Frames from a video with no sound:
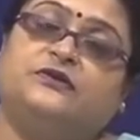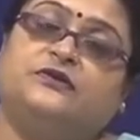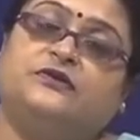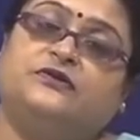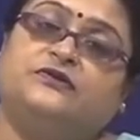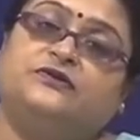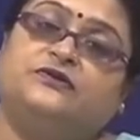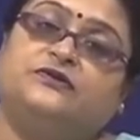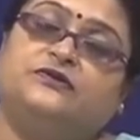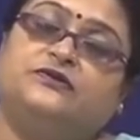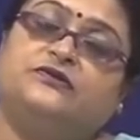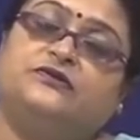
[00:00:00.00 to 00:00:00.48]

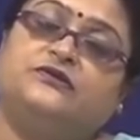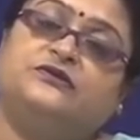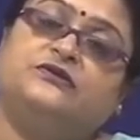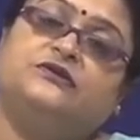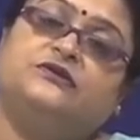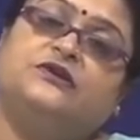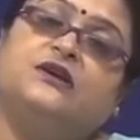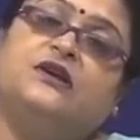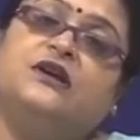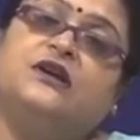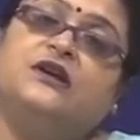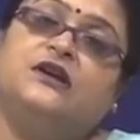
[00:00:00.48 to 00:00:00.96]
have
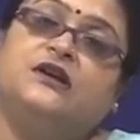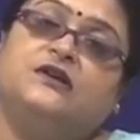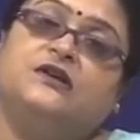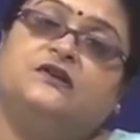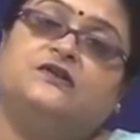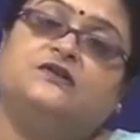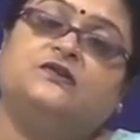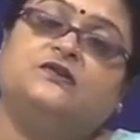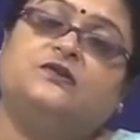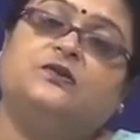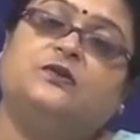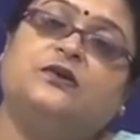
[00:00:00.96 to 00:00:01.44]
chosen,
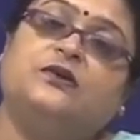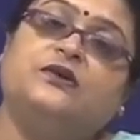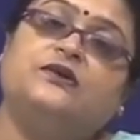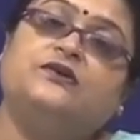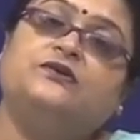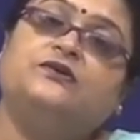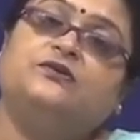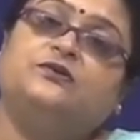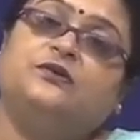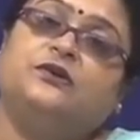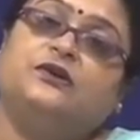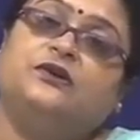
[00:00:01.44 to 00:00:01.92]
is going
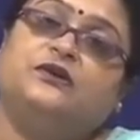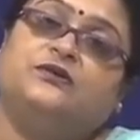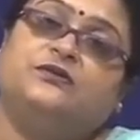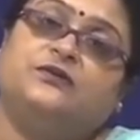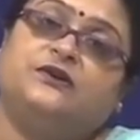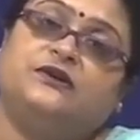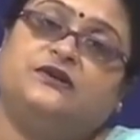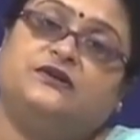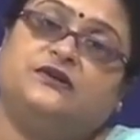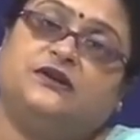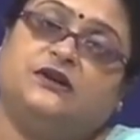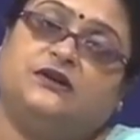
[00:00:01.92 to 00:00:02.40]
to yield
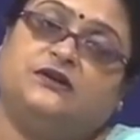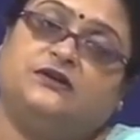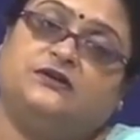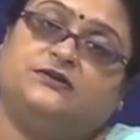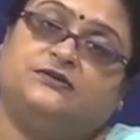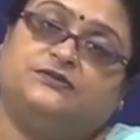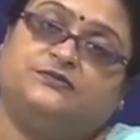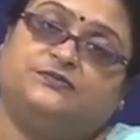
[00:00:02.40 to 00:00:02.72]
result.